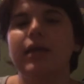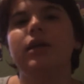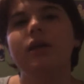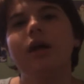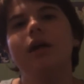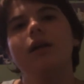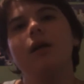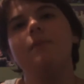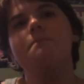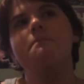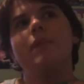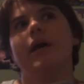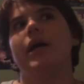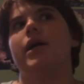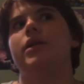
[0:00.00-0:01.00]
cannot
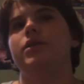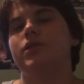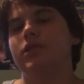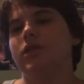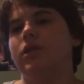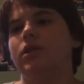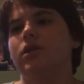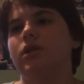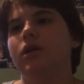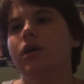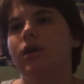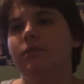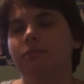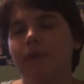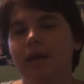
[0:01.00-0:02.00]
imagine
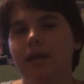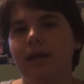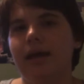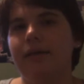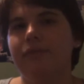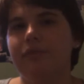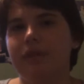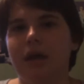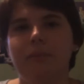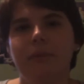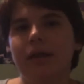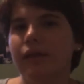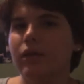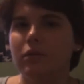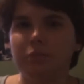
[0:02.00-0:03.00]
my life without
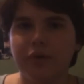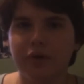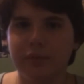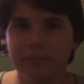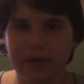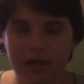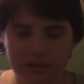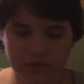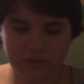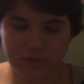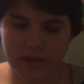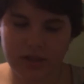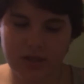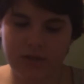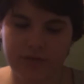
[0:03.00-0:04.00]
my little boredom box
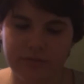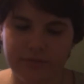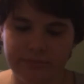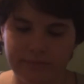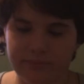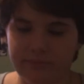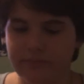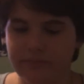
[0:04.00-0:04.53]
right here.